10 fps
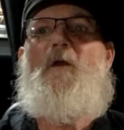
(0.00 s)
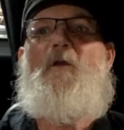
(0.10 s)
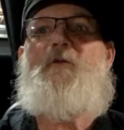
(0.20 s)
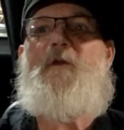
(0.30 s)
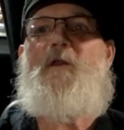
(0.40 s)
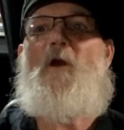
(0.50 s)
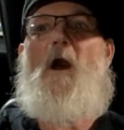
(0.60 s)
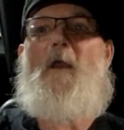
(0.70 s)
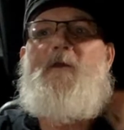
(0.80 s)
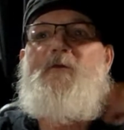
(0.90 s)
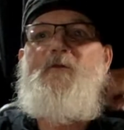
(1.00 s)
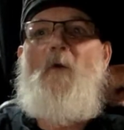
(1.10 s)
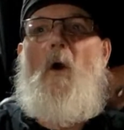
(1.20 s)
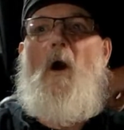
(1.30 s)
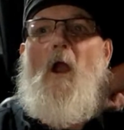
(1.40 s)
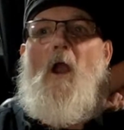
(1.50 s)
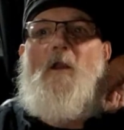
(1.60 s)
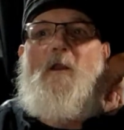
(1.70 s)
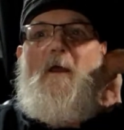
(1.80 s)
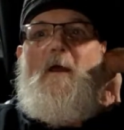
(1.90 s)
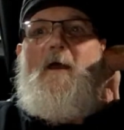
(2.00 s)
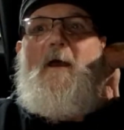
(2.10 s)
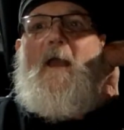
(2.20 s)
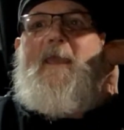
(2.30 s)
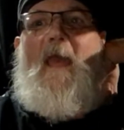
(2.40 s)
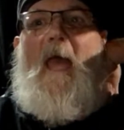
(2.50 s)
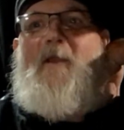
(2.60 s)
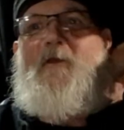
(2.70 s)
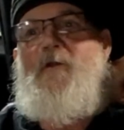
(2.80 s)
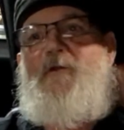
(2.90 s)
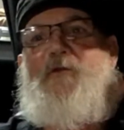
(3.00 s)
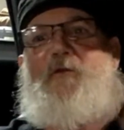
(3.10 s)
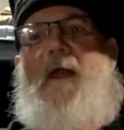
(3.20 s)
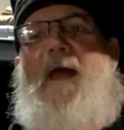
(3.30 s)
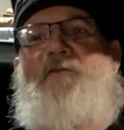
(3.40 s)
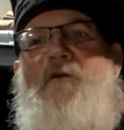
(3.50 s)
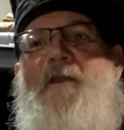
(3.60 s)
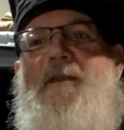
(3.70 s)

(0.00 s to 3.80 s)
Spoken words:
Chicken hawk is so hard, a cat couldn't scratch it.